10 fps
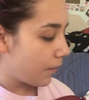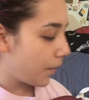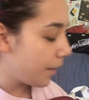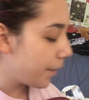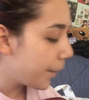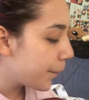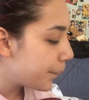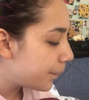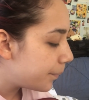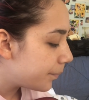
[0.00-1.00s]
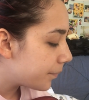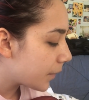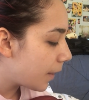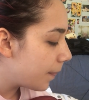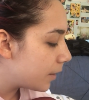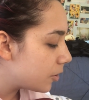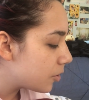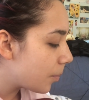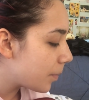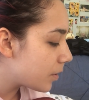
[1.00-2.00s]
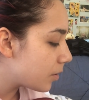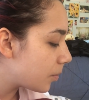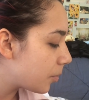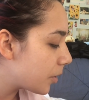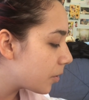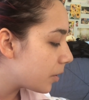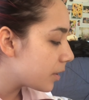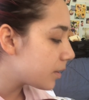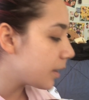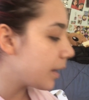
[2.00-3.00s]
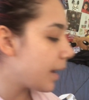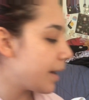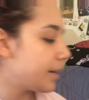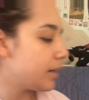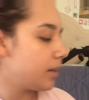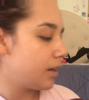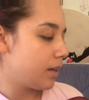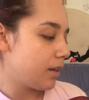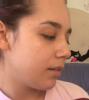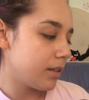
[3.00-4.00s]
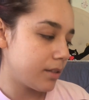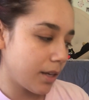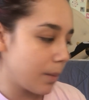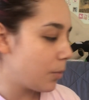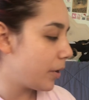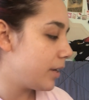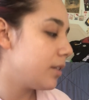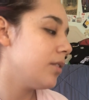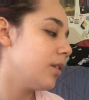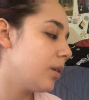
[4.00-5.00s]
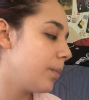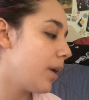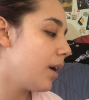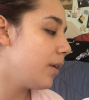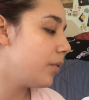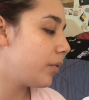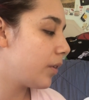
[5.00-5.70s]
And then you jump into the pre-chorus again, the same way as you did above.